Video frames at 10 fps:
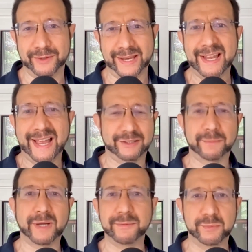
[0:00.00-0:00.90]
Okay, and
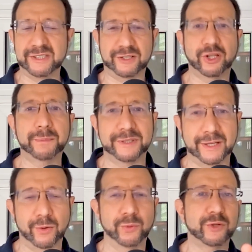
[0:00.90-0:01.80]
sometimes it'd be clumsy.
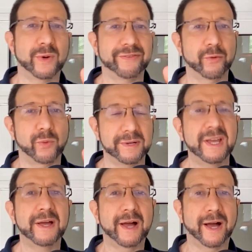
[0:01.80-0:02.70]
Say only
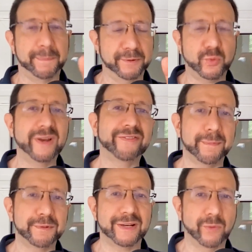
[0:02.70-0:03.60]

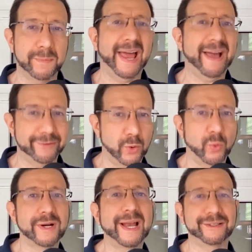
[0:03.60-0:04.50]
25% of women have an
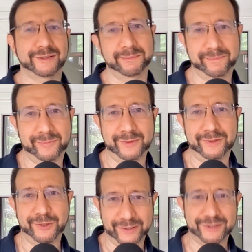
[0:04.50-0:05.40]
orgasm
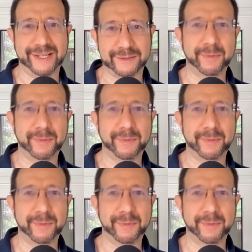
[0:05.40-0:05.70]
during sex.